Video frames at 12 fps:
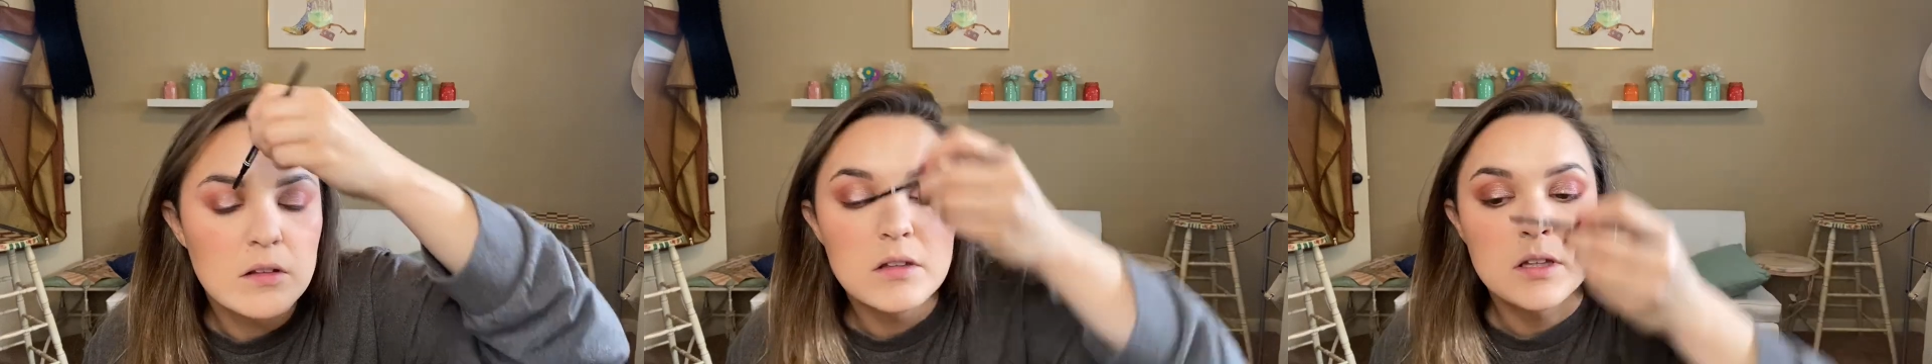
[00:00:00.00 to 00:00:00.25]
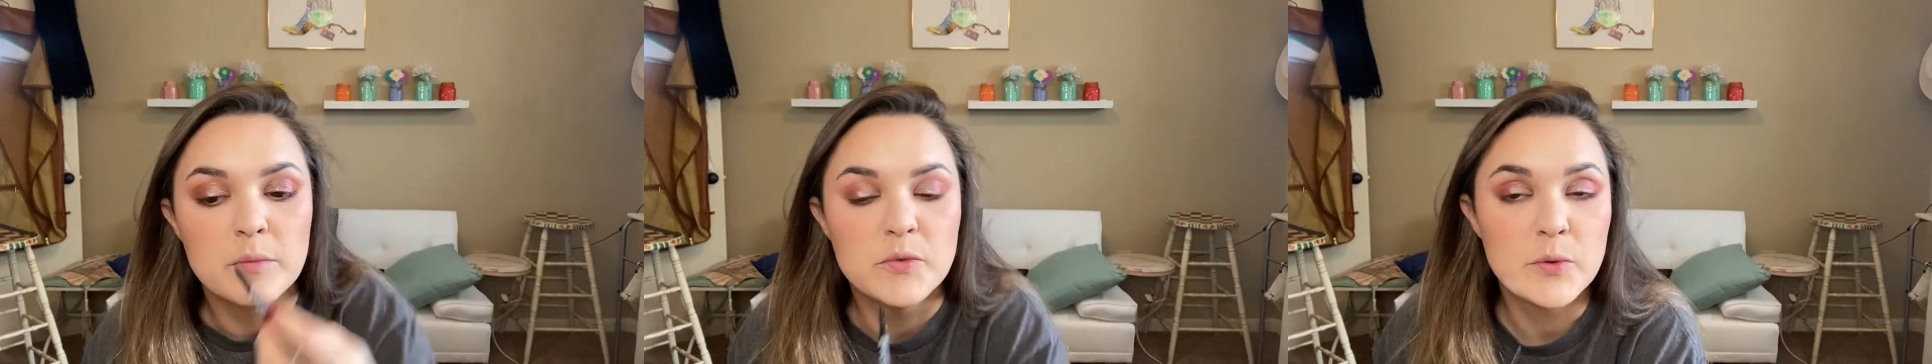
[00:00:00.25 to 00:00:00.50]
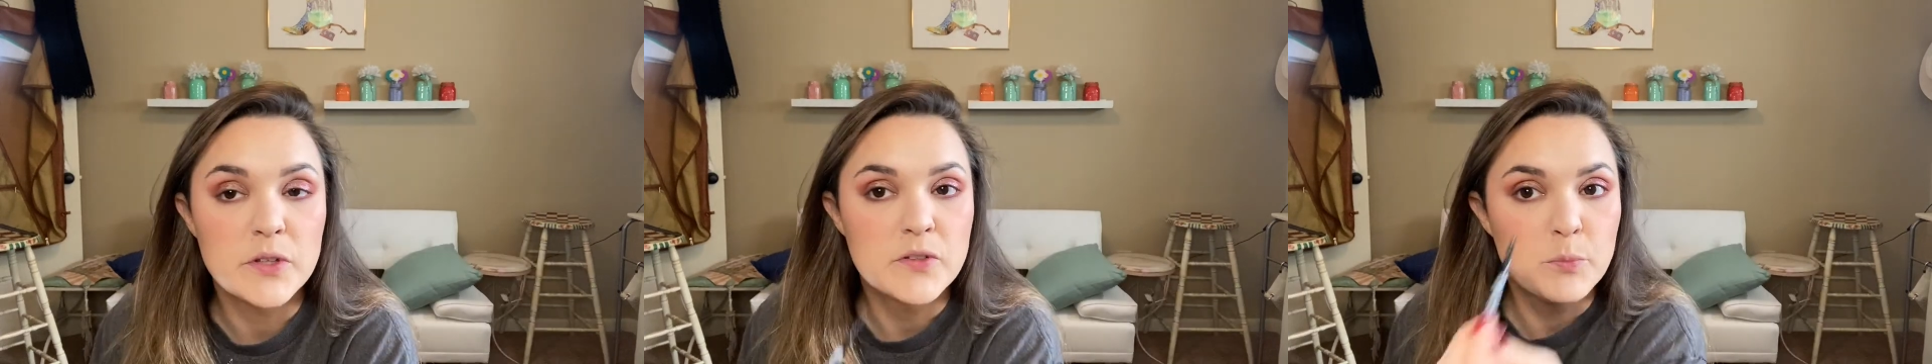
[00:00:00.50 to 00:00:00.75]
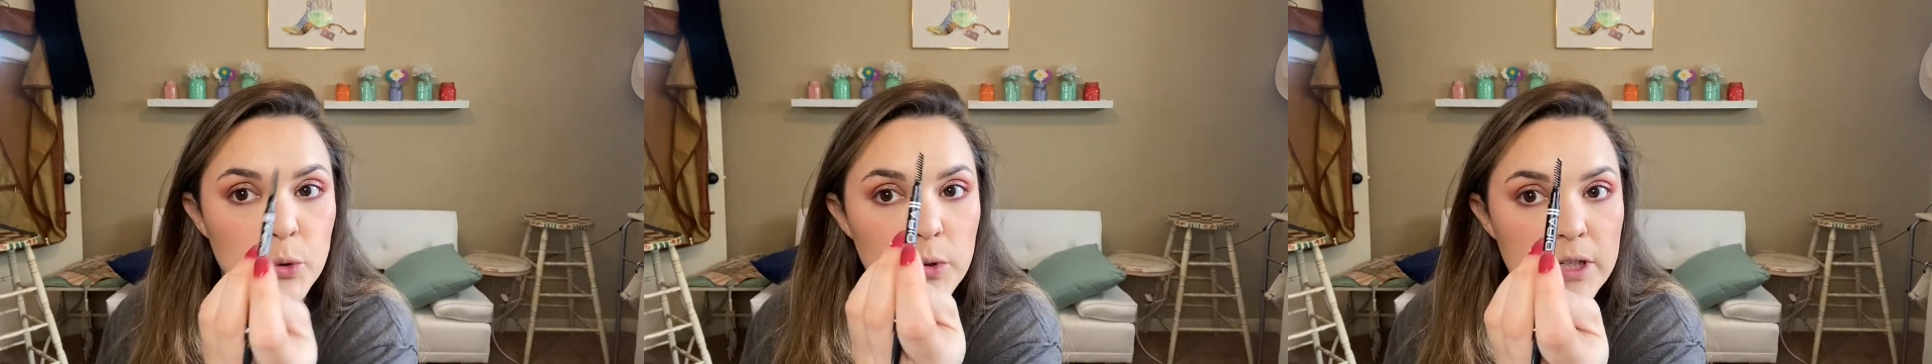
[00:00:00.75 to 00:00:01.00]
Comes with a
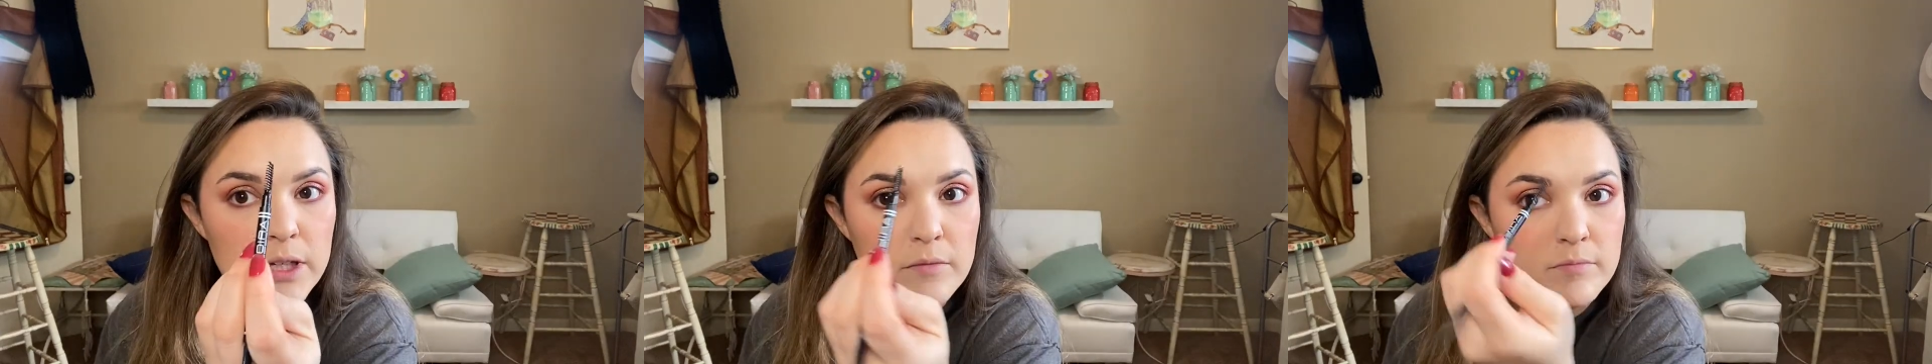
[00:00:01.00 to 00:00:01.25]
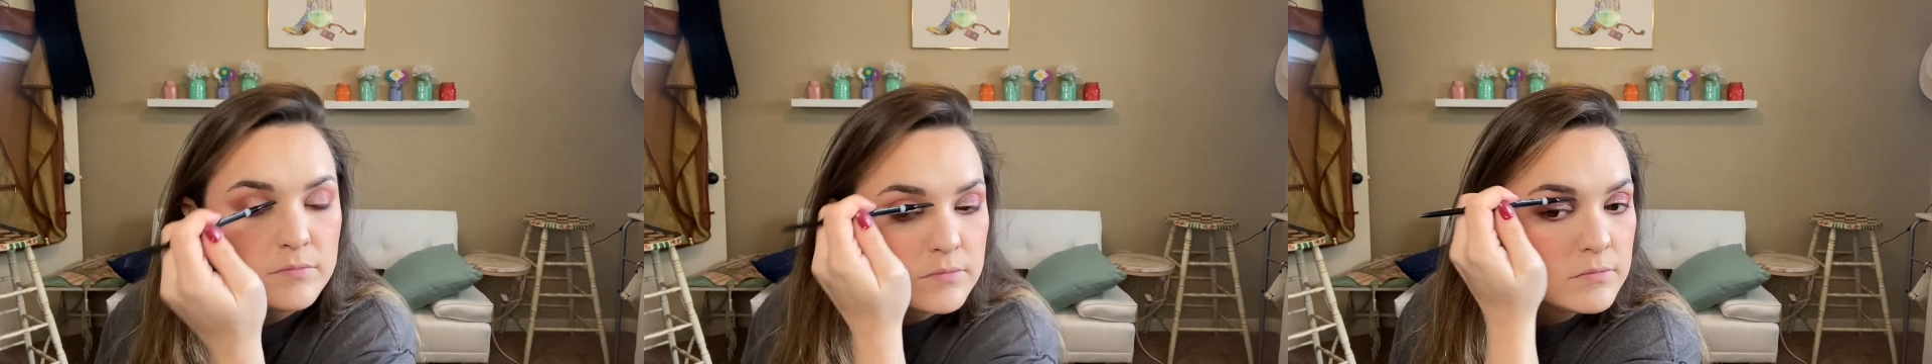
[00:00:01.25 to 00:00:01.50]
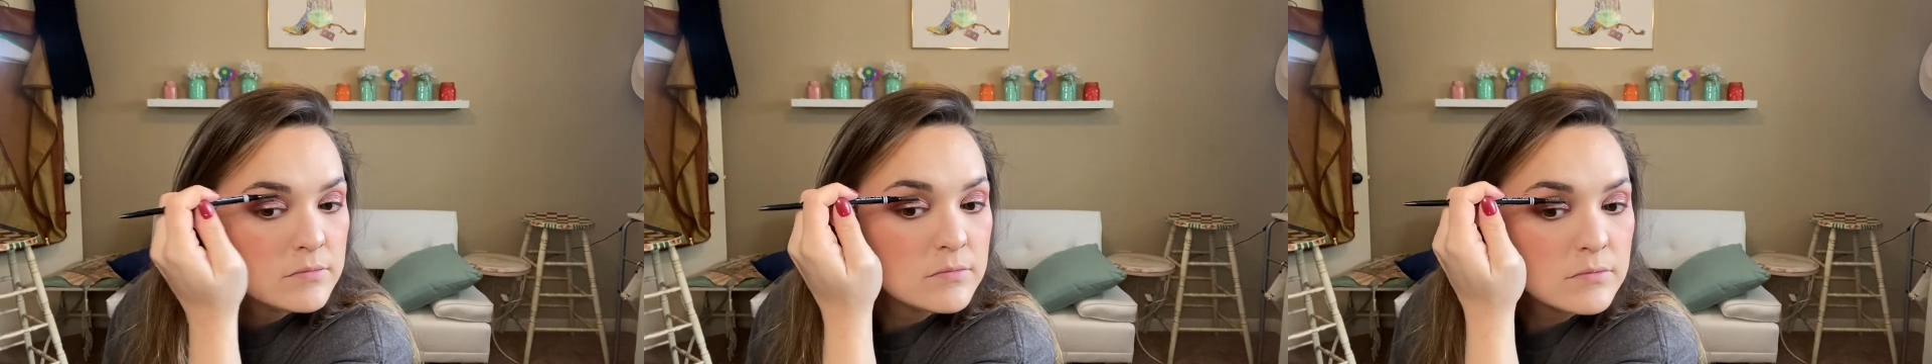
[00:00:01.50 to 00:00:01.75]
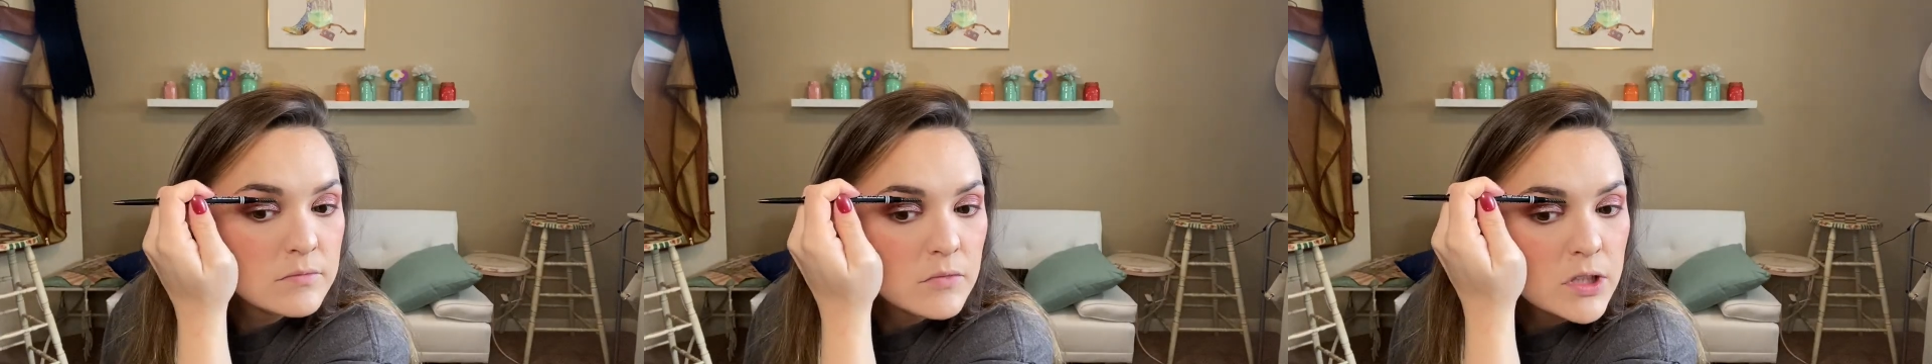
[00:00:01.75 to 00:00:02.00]
spoolie.
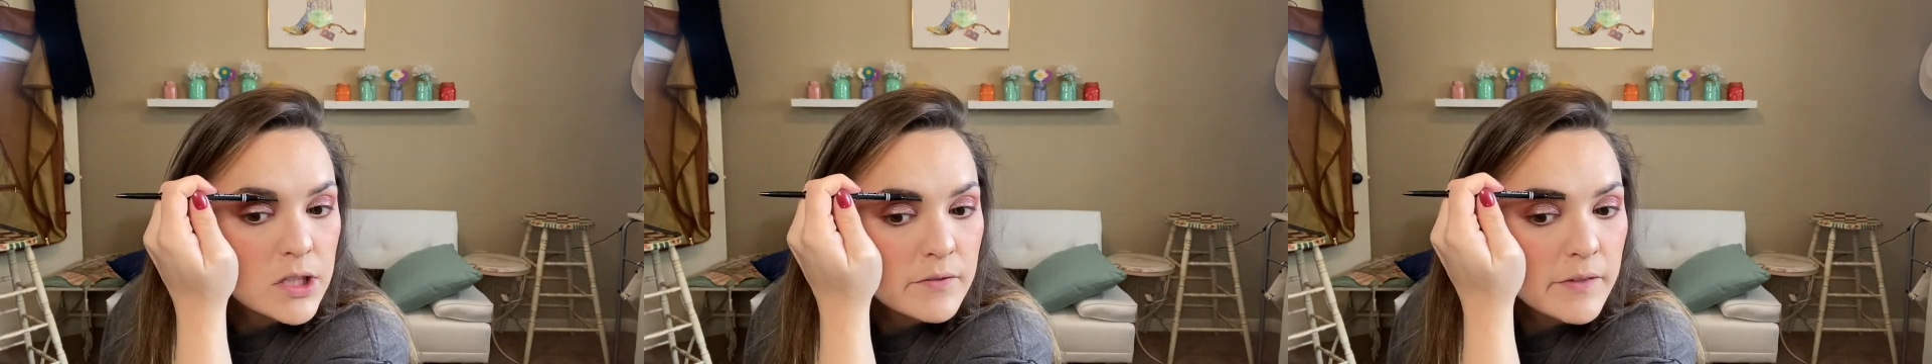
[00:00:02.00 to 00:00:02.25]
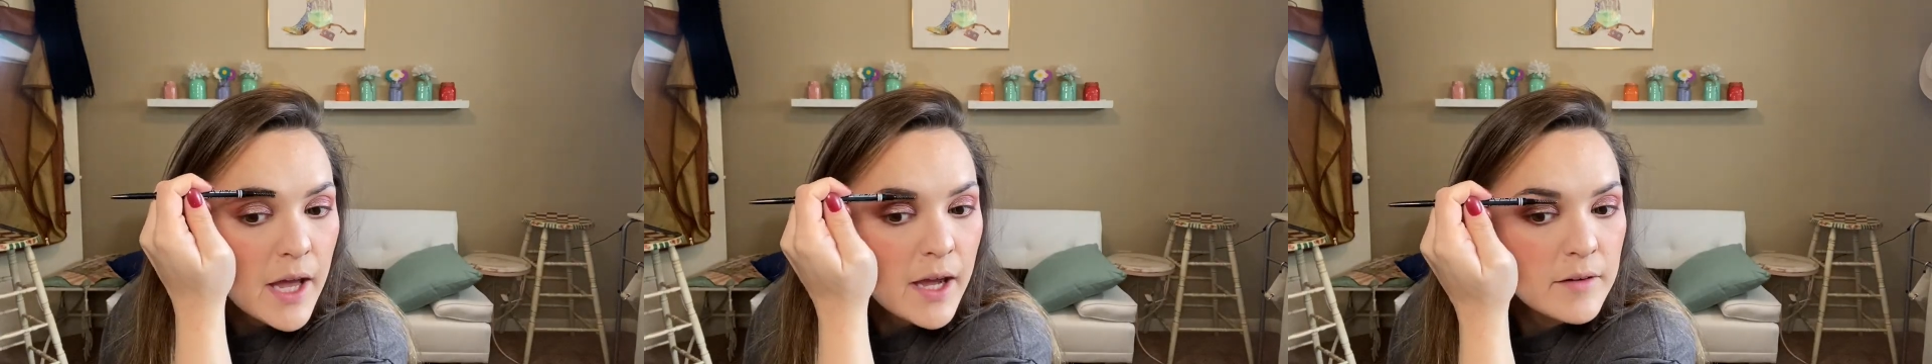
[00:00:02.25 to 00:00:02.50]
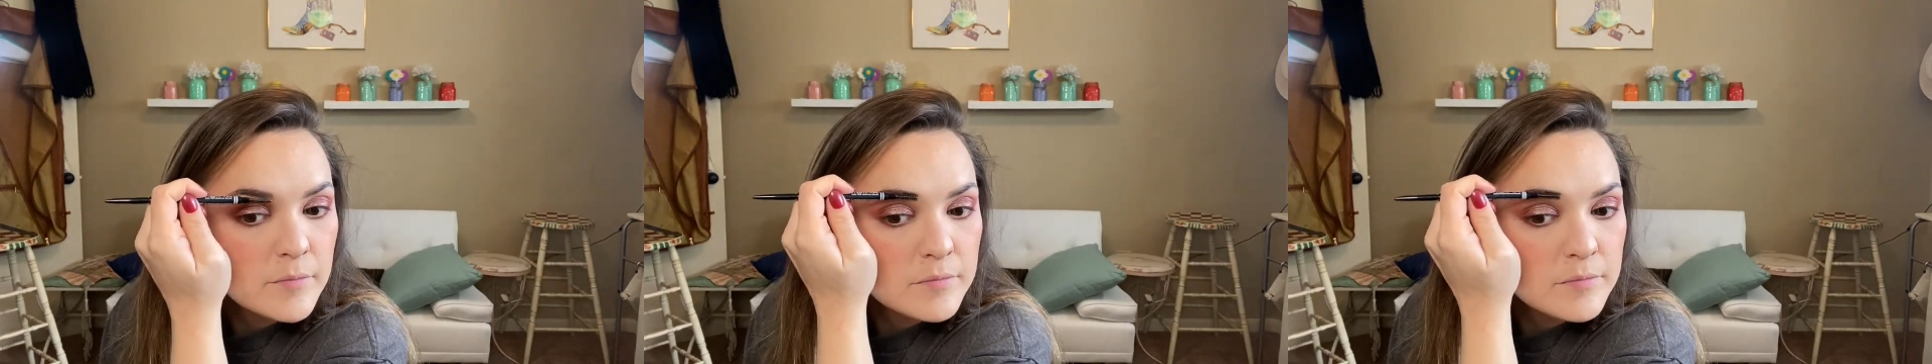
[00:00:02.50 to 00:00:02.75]
Love that.